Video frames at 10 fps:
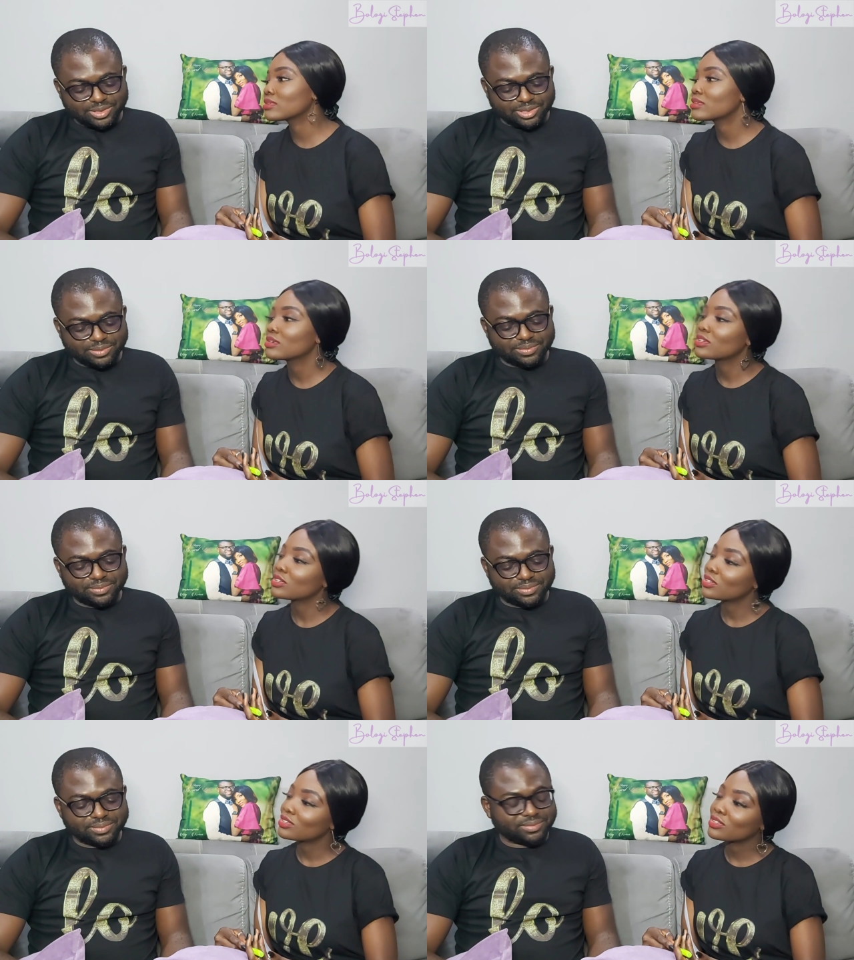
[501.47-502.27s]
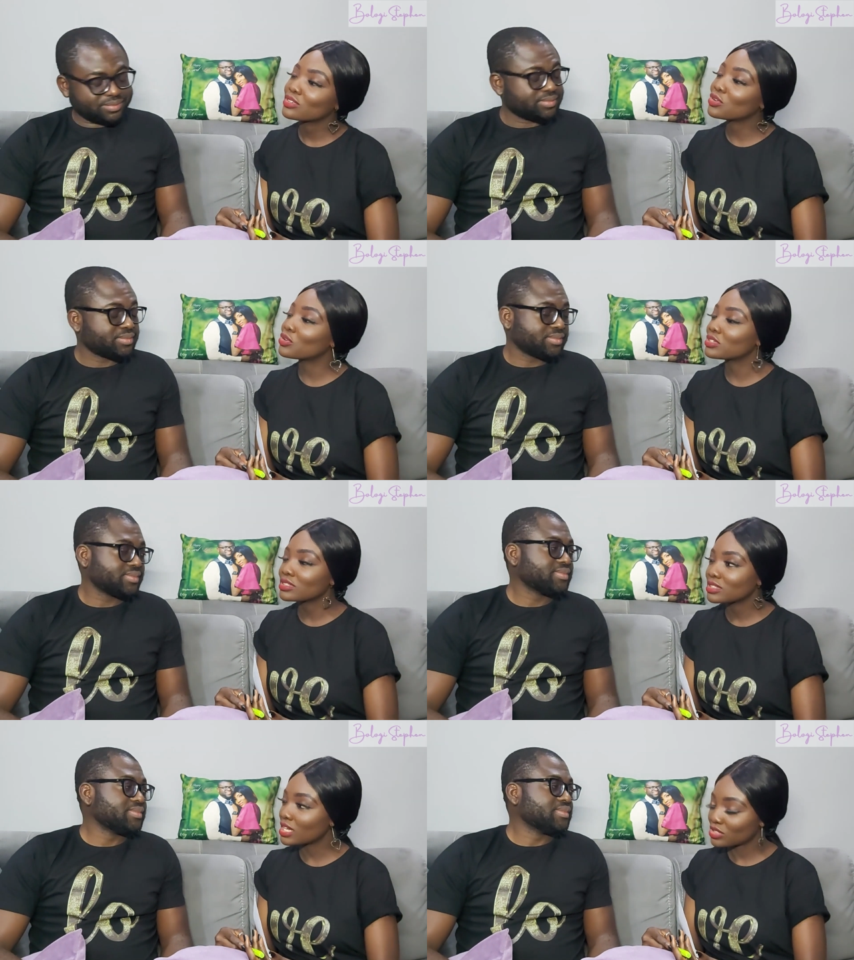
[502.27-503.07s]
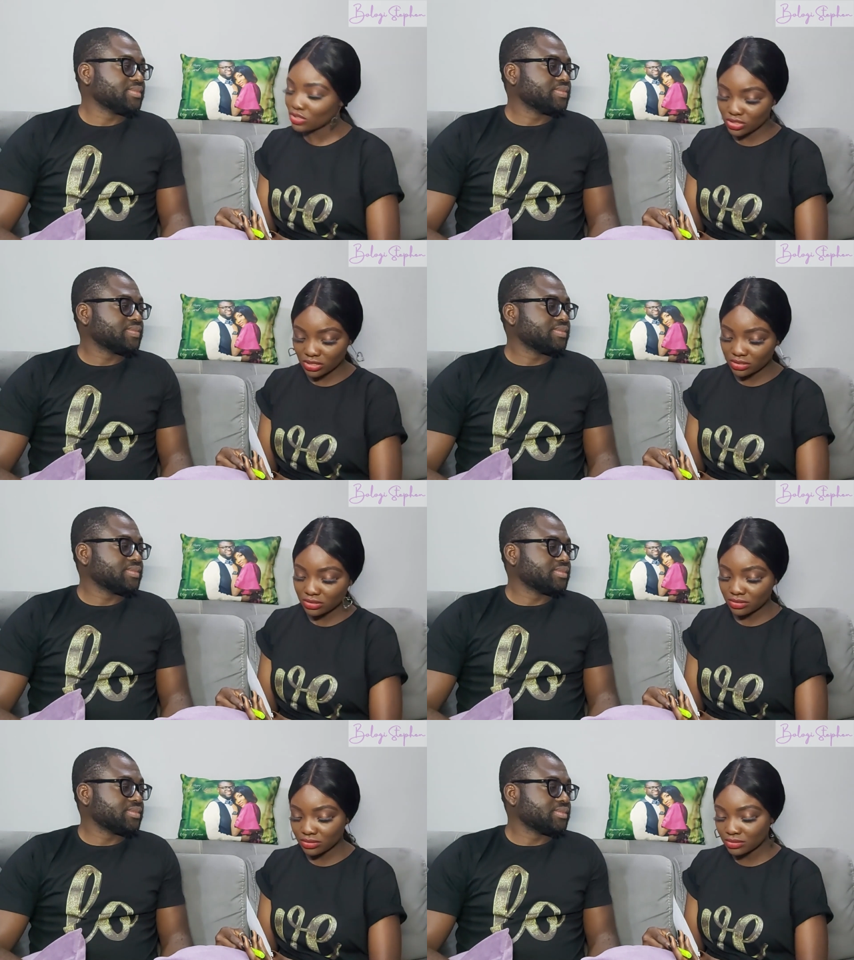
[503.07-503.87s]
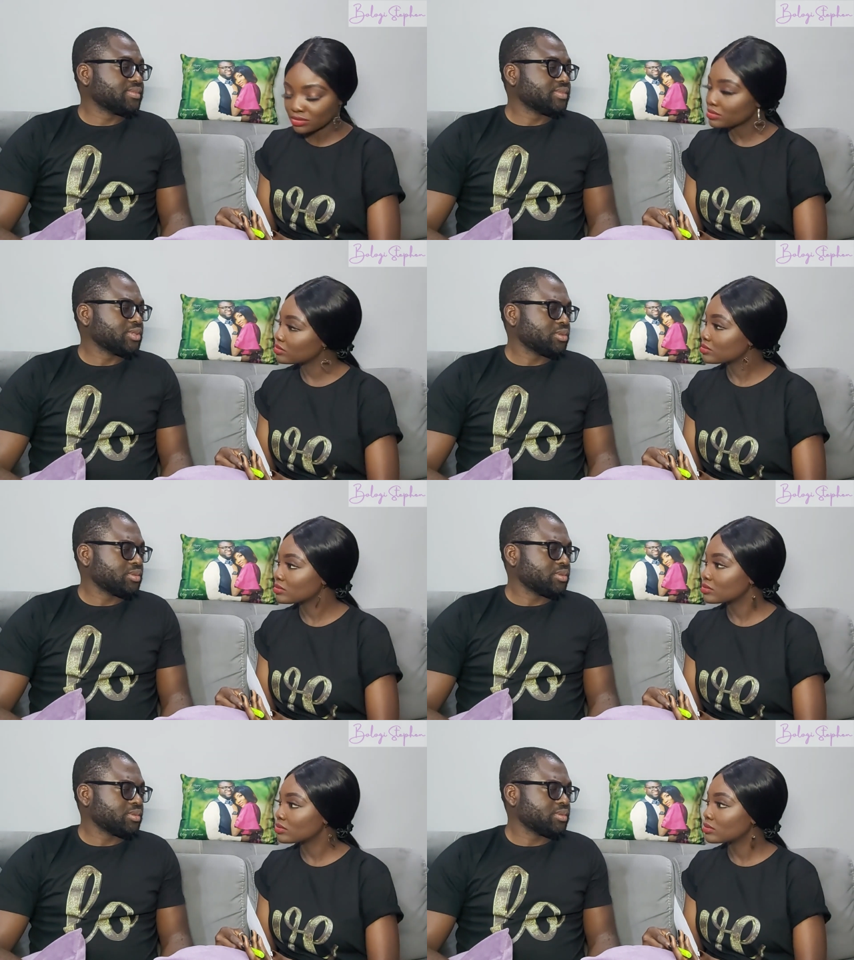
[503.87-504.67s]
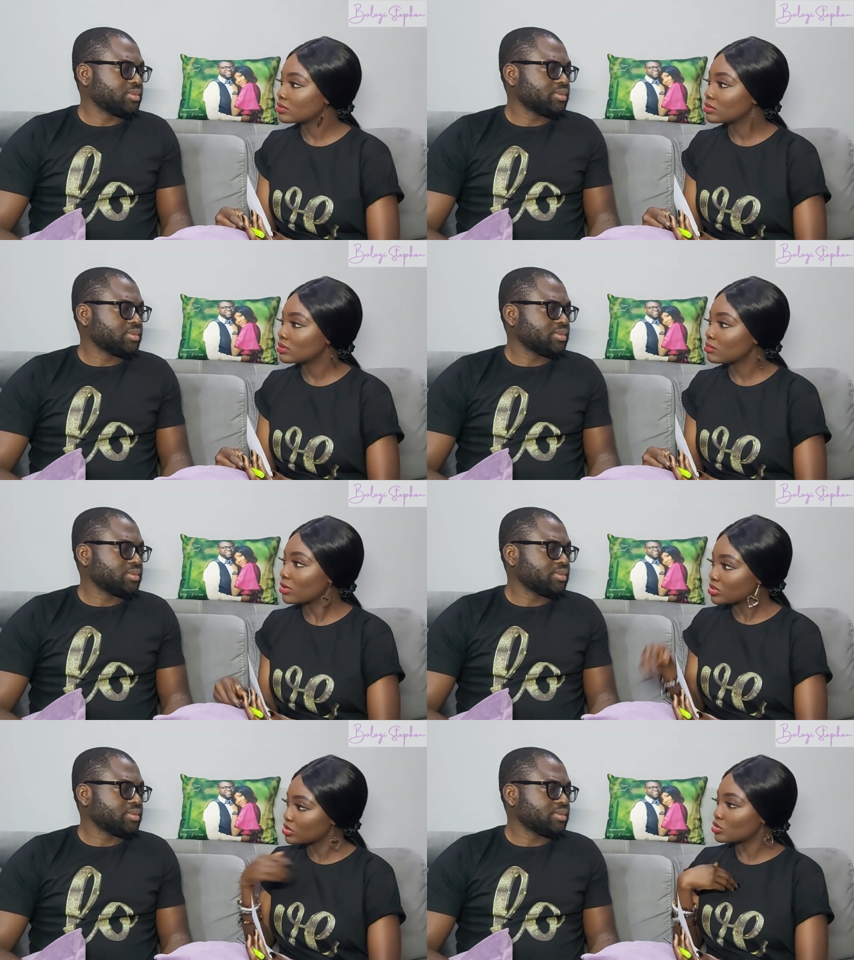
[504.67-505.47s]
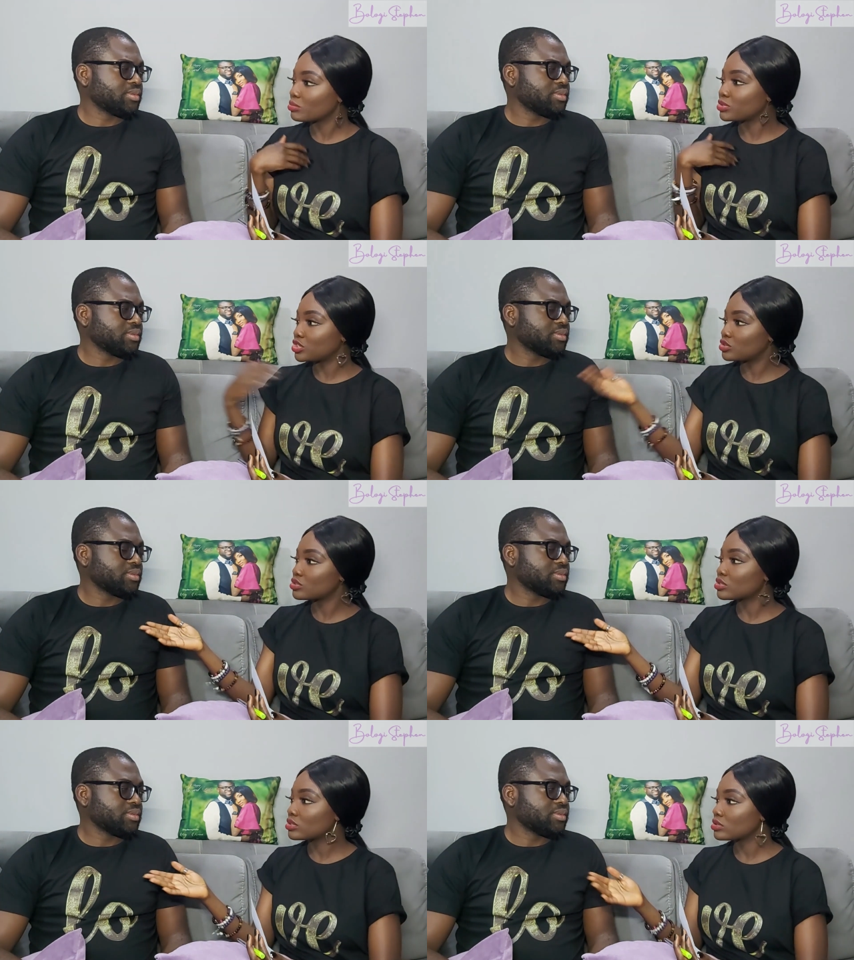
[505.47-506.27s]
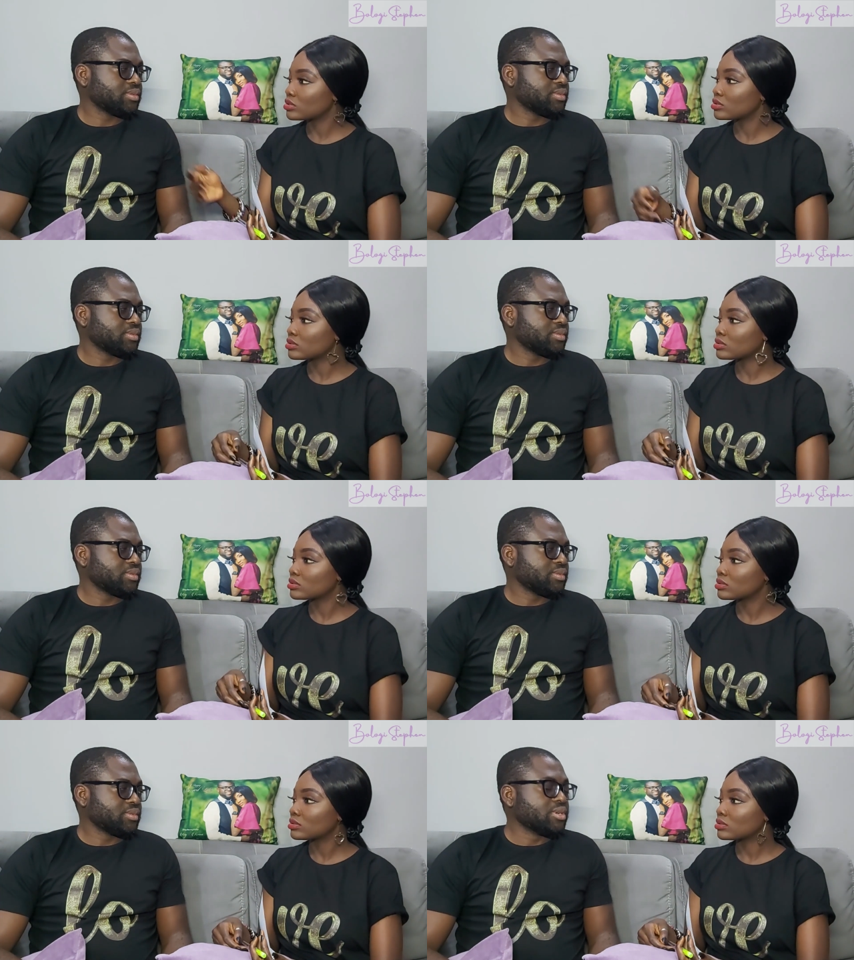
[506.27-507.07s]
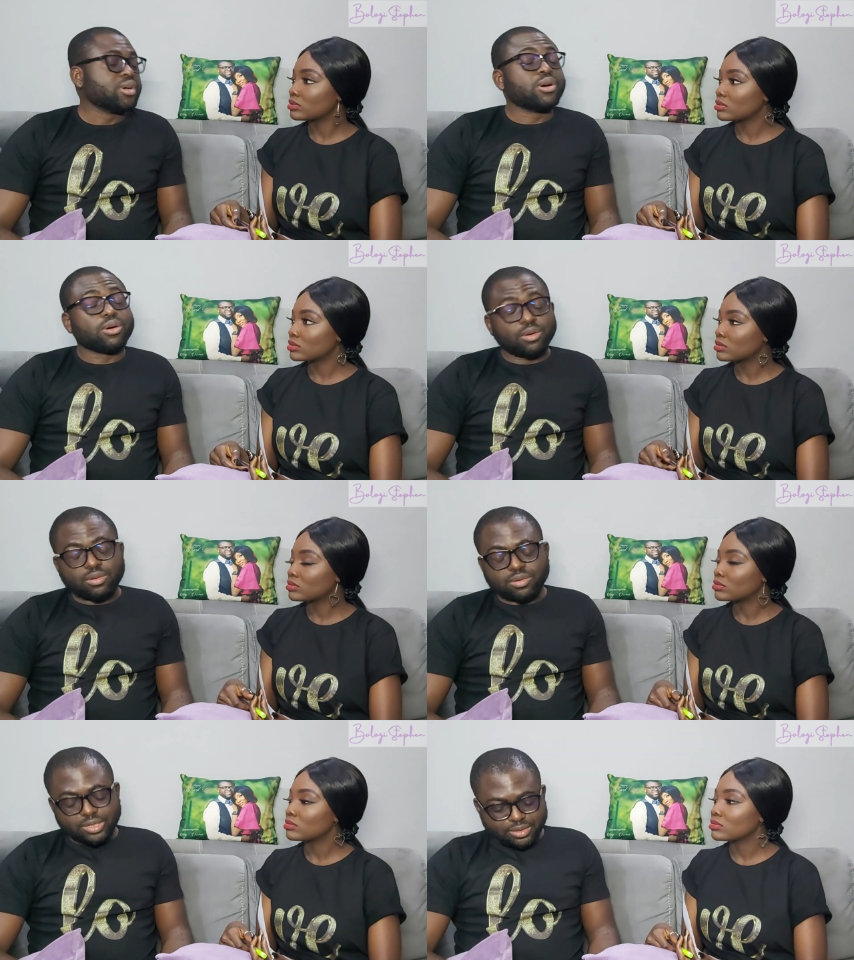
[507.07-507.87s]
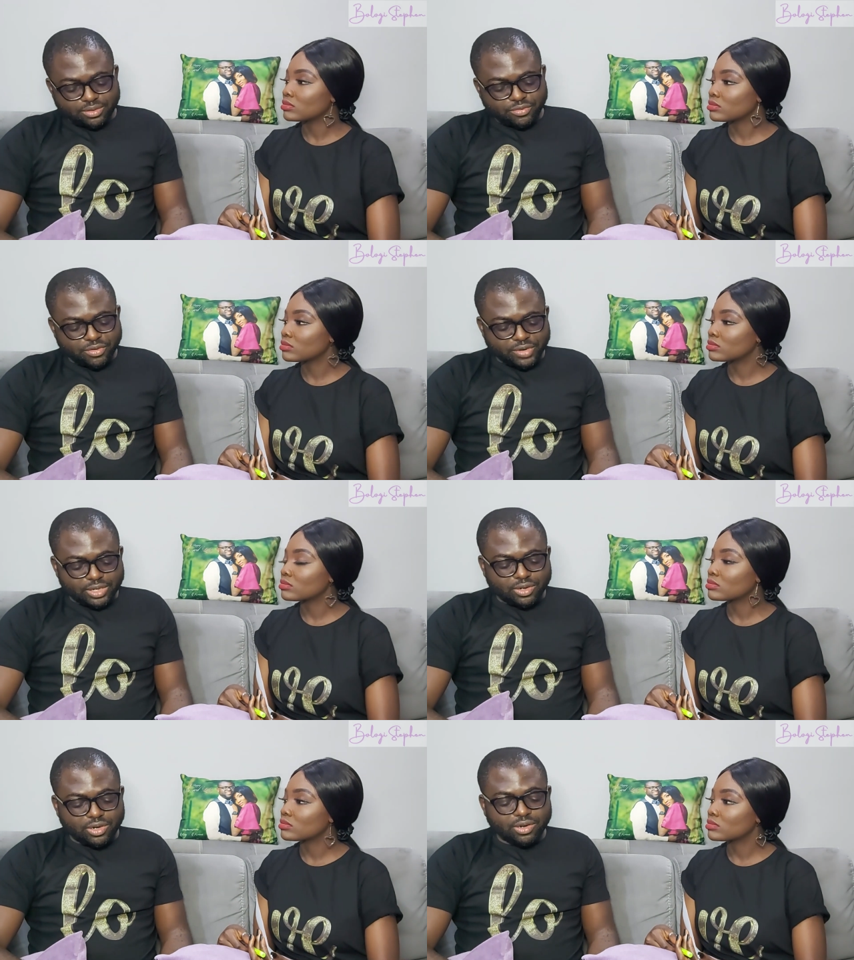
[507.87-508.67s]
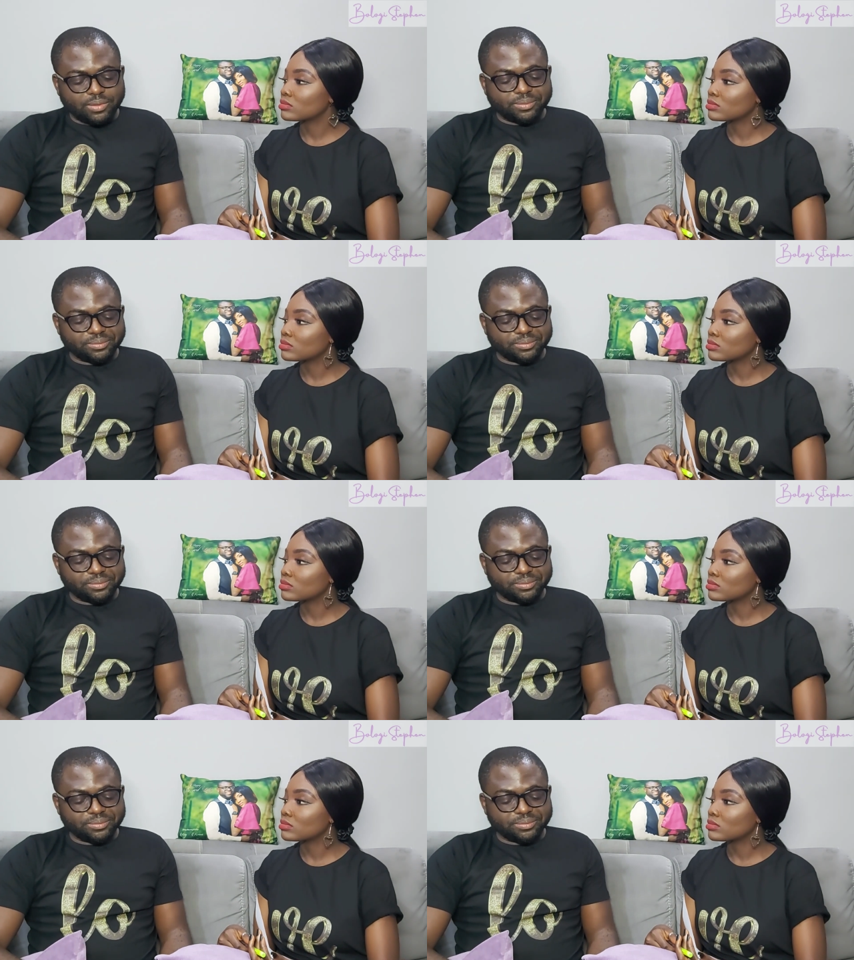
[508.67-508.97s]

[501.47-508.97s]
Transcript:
Speaker 1: Okay. Go on. Yes, your turn. No. Mountains or beach, your turn.
Speaker 2: Oh, okay. Favorite color?